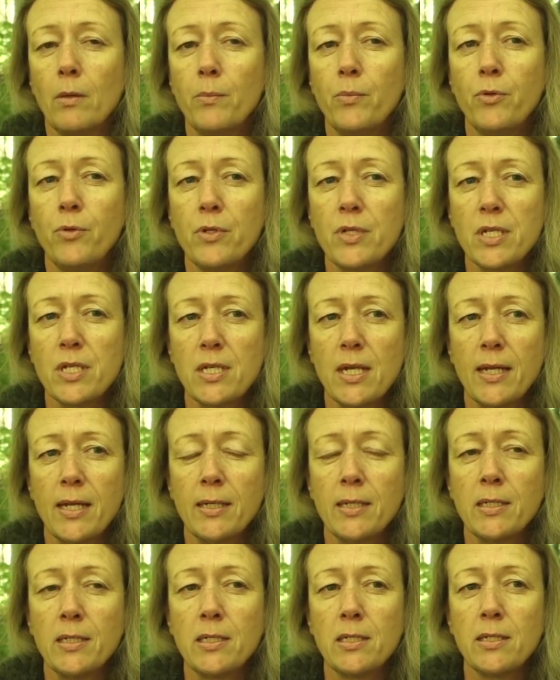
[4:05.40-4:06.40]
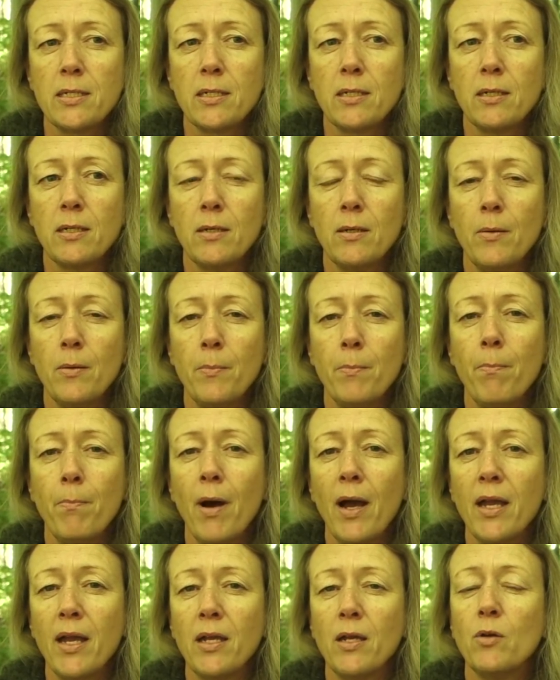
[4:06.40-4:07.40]
present
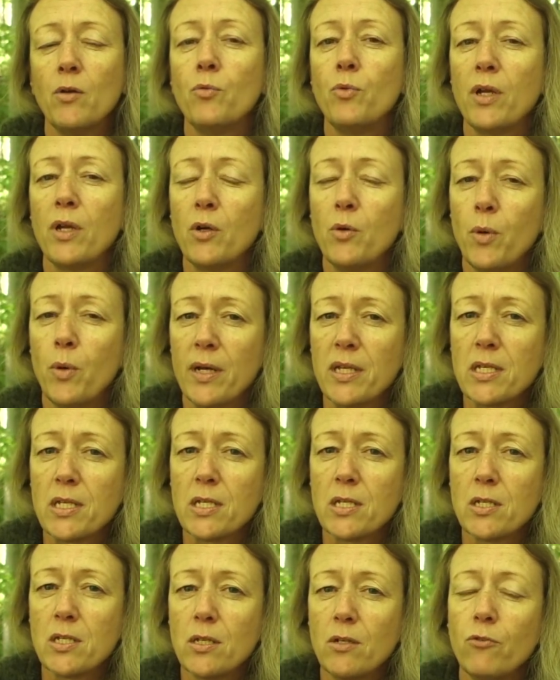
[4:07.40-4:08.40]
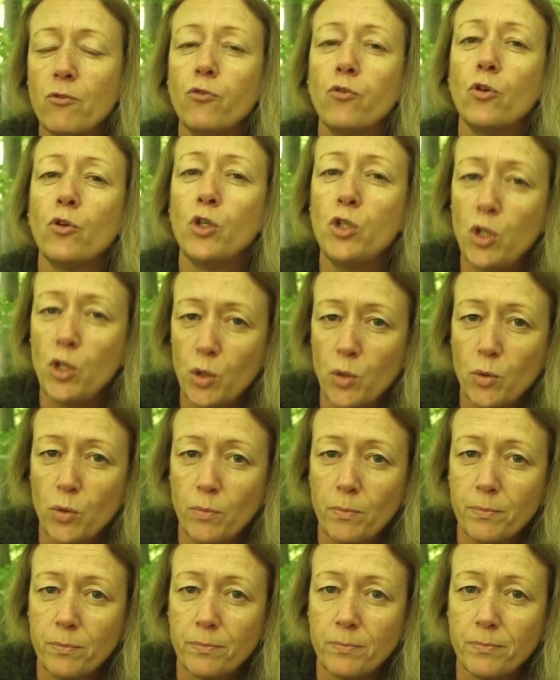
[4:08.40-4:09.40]
my request for you,
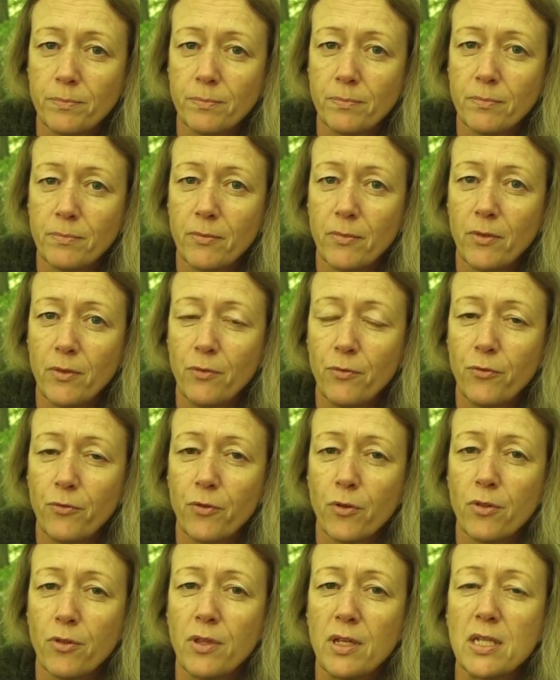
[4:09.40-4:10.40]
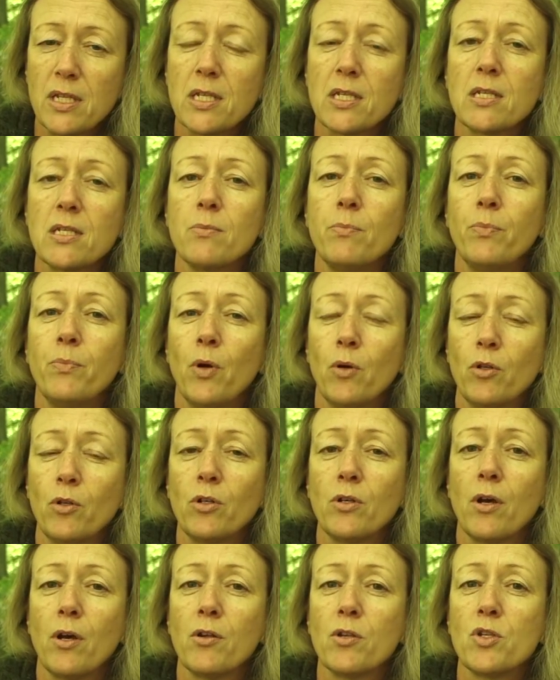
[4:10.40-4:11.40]
for this
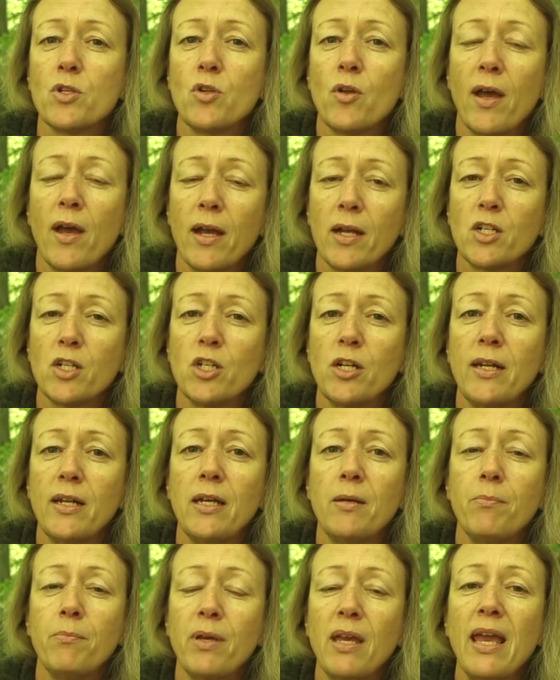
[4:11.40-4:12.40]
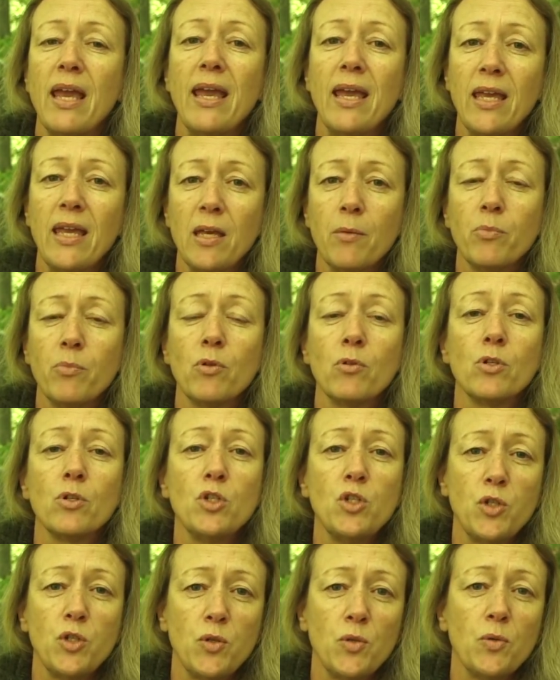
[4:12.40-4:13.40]
podcast to actually be able
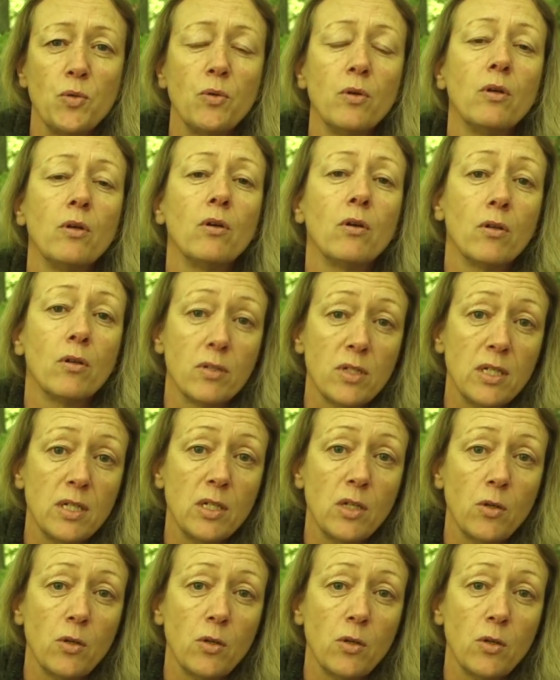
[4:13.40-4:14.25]
to continue.